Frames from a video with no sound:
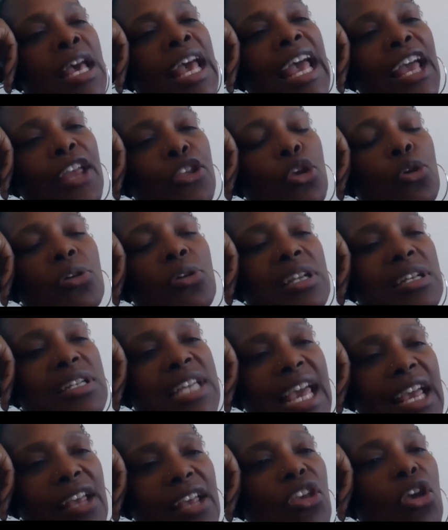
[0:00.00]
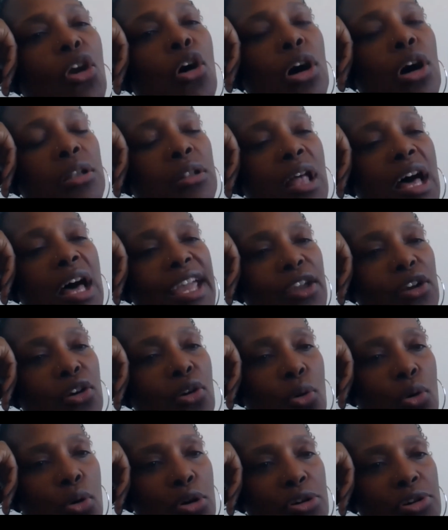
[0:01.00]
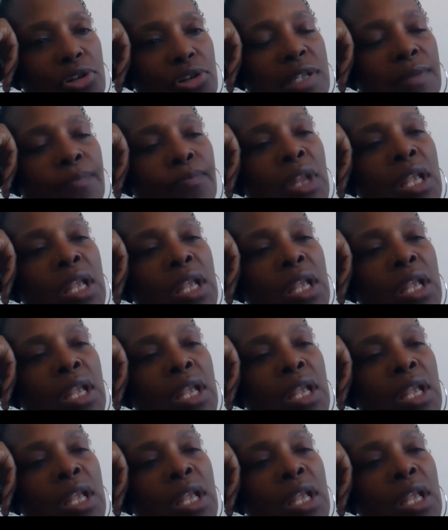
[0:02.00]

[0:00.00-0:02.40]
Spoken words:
and you can take the online course.